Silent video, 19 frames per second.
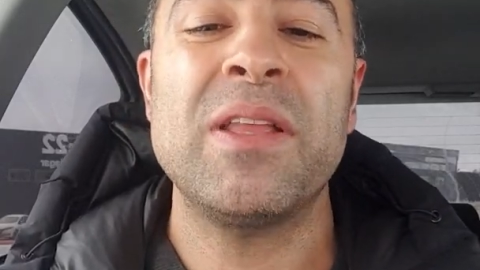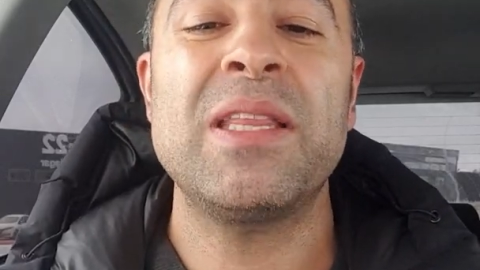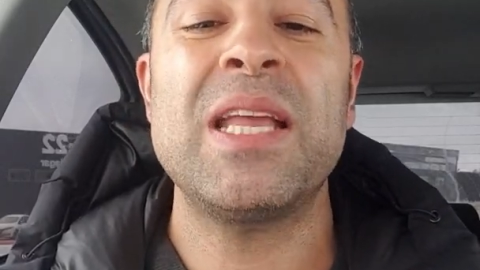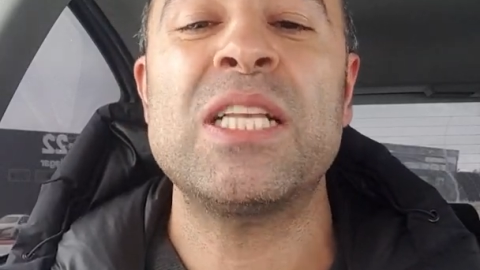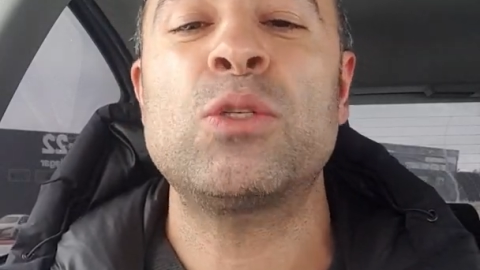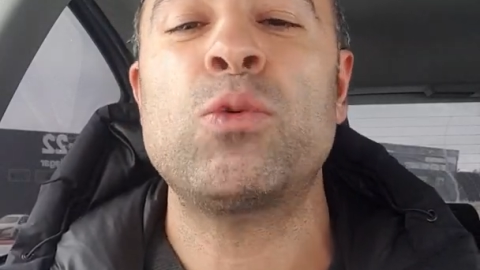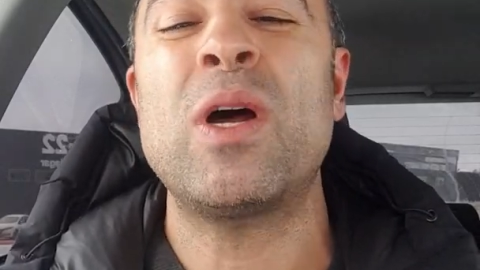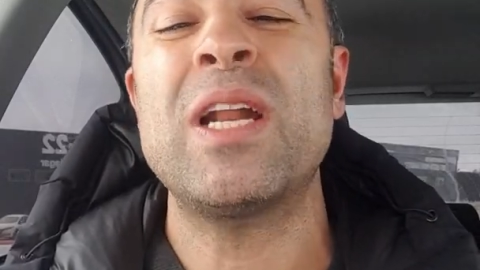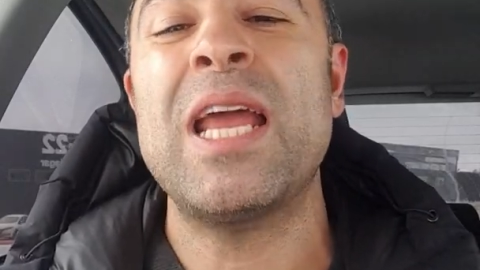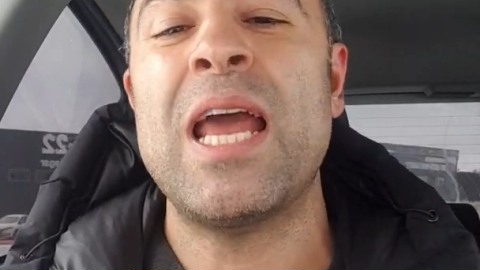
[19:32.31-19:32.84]

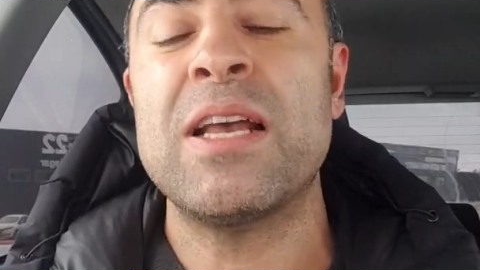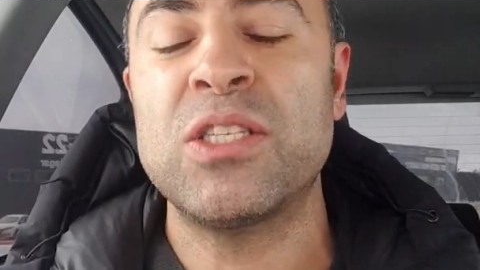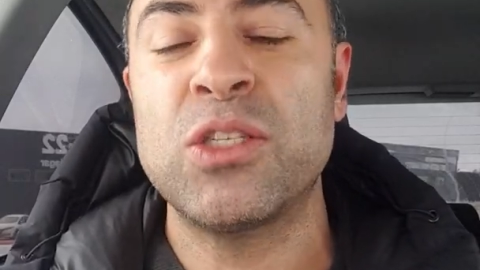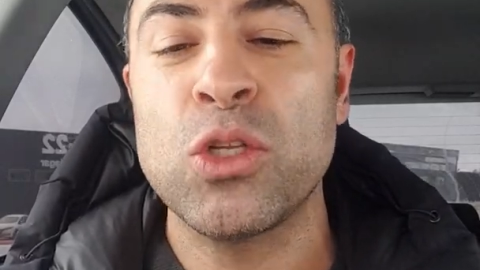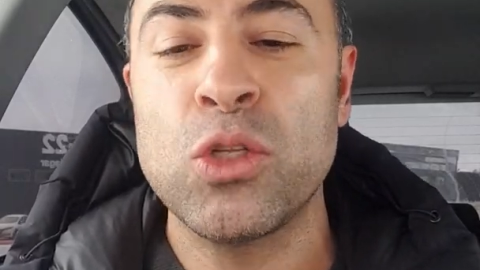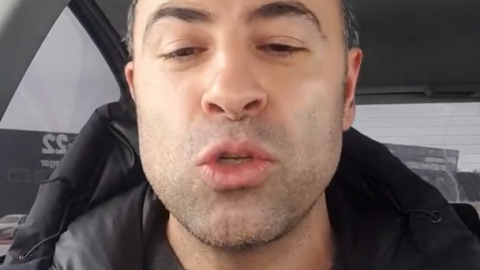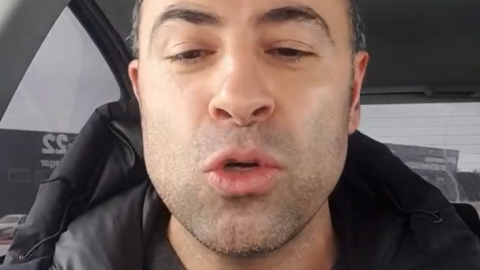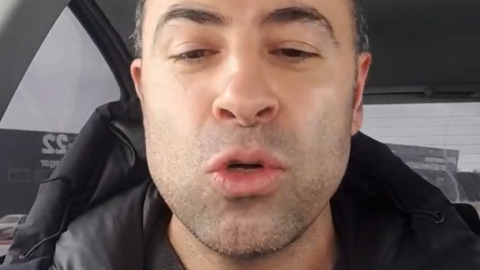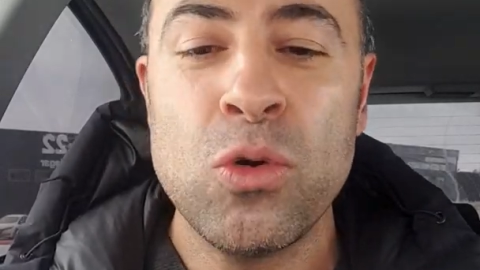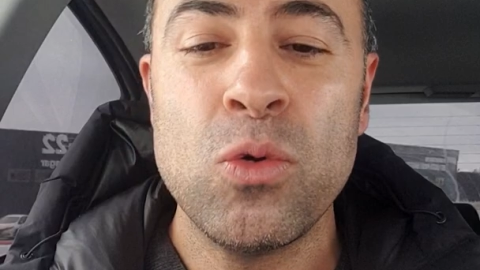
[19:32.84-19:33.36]
That's what he has to
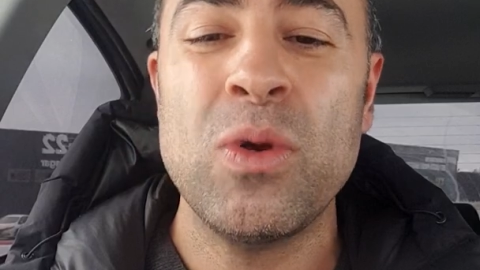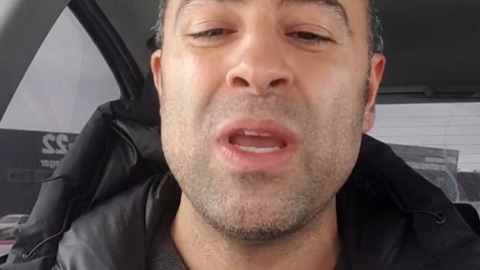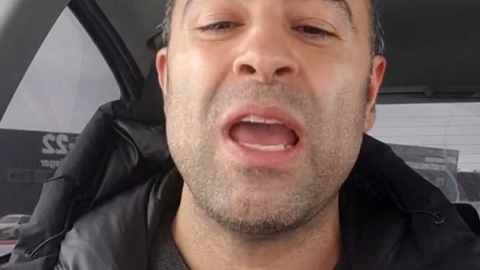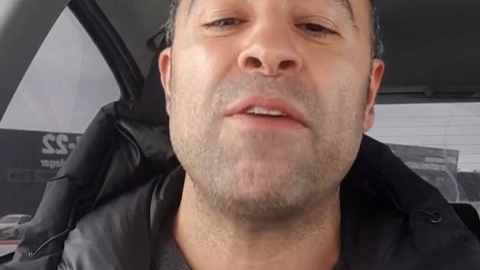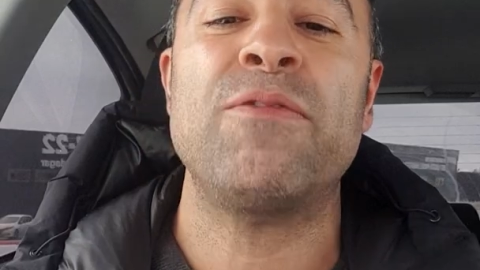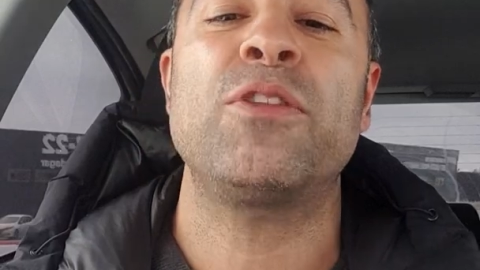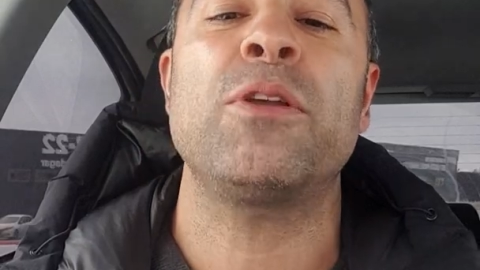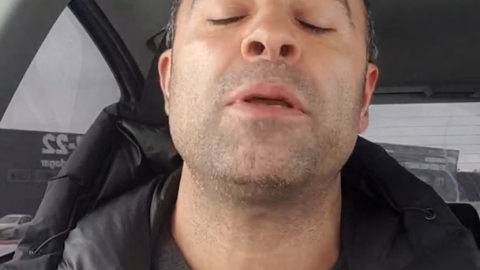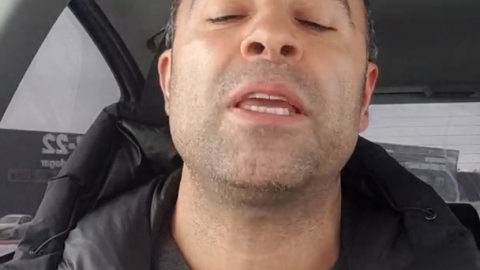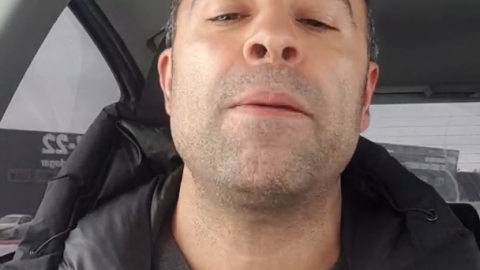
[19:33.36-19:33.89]
do. We
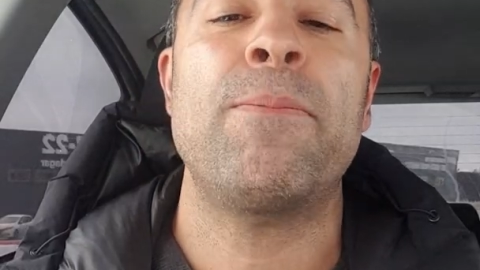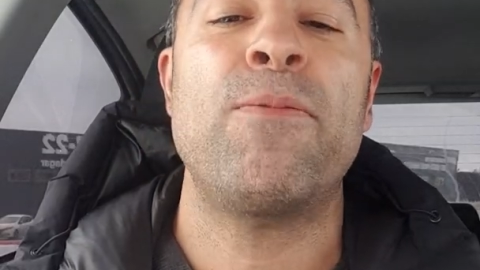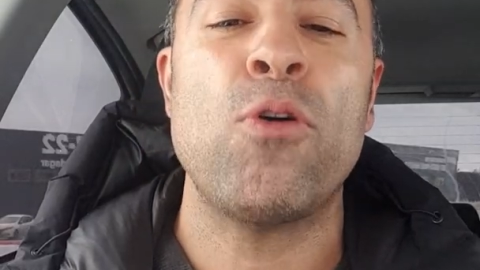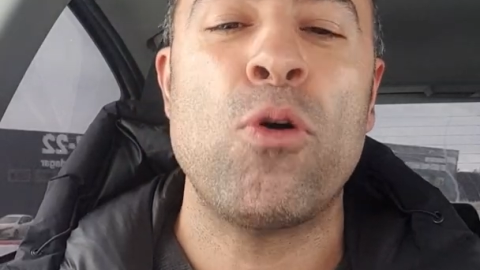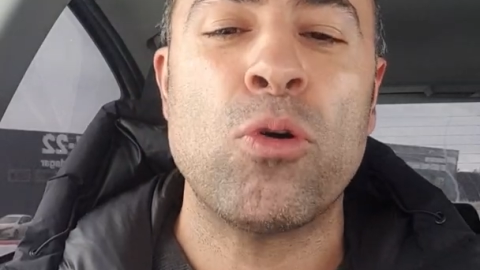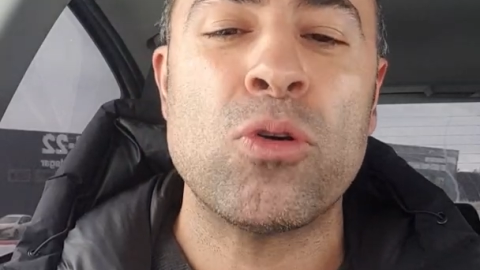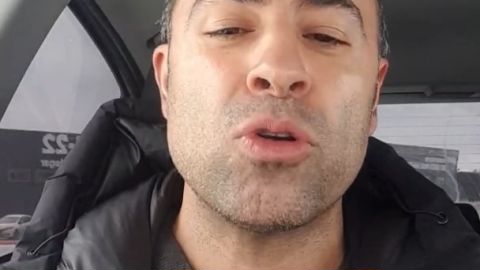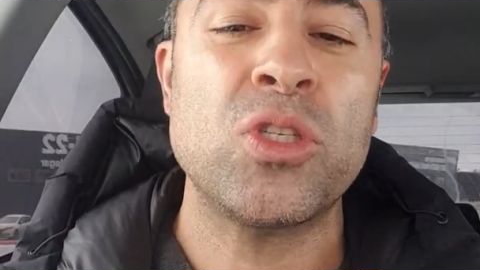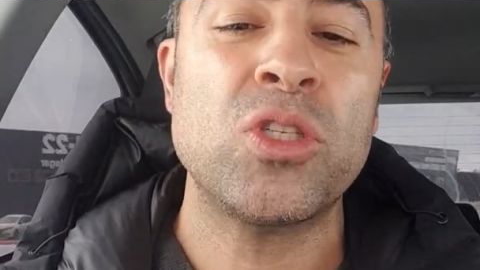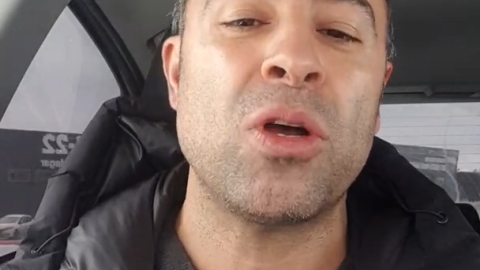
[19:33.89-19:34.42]
have to keep
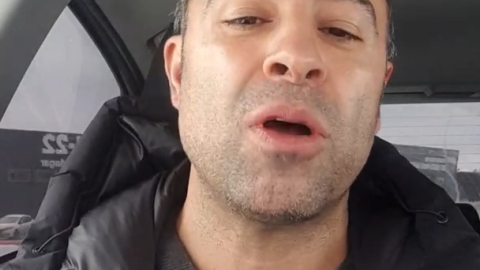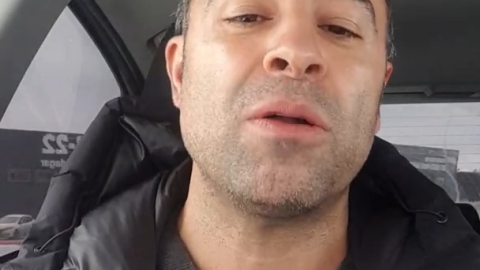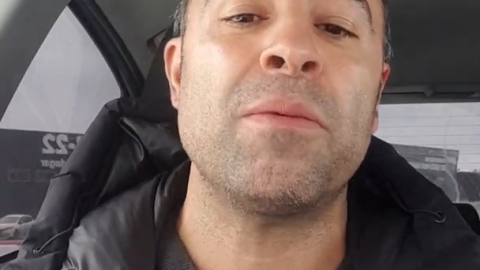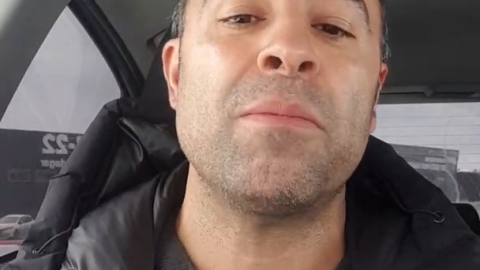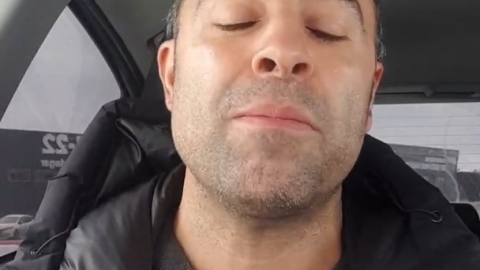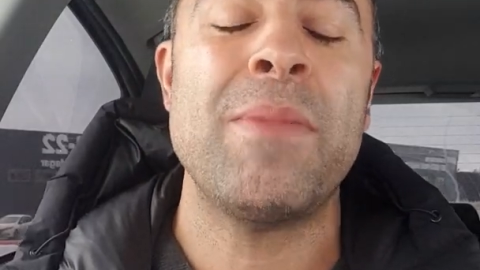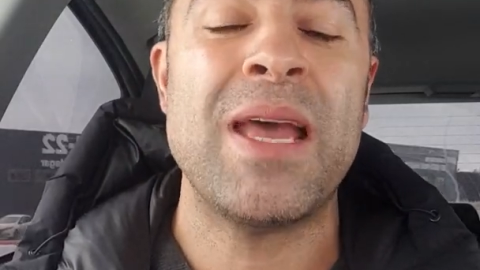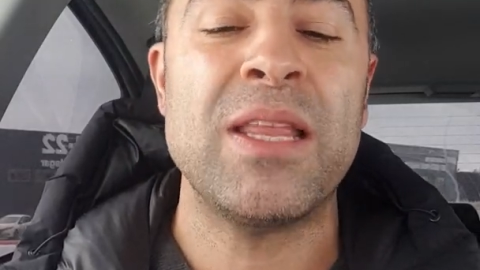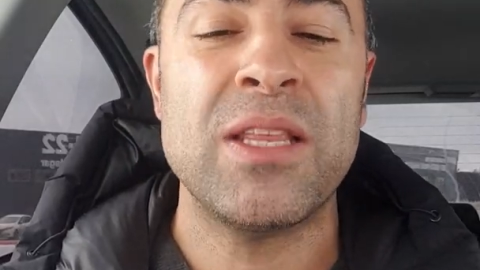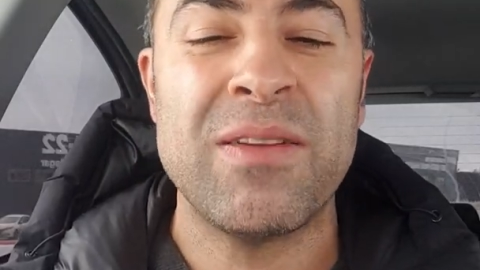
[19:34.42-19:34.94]
focus on
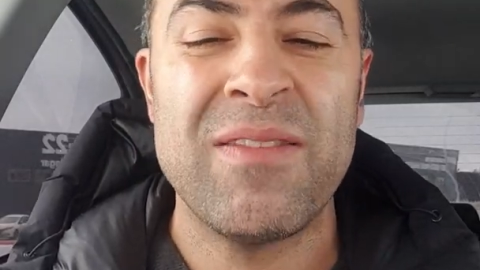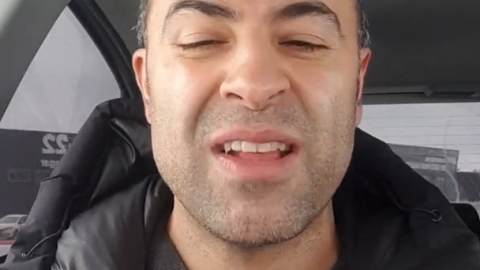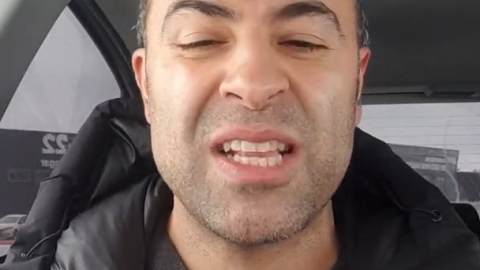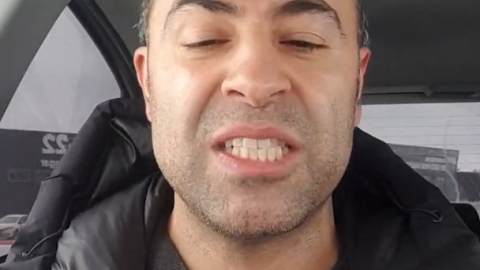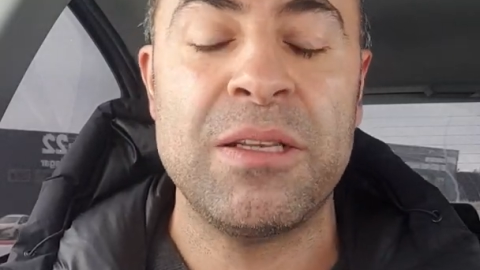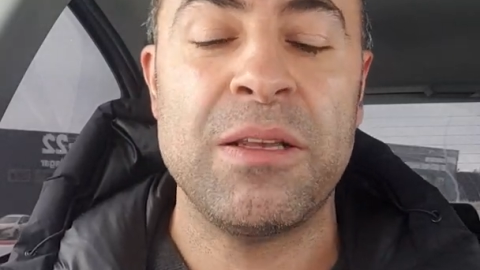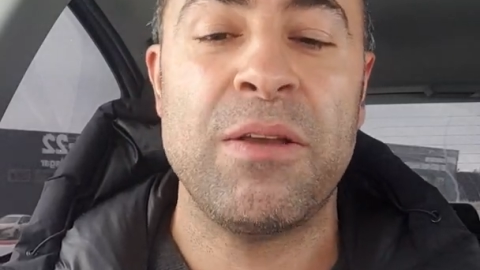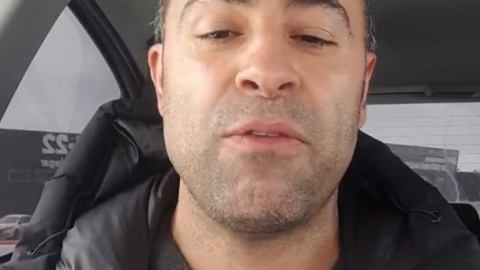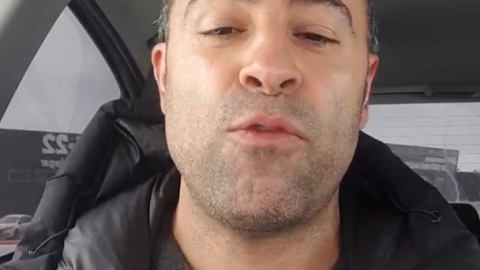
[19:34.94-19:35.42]
Medvedev's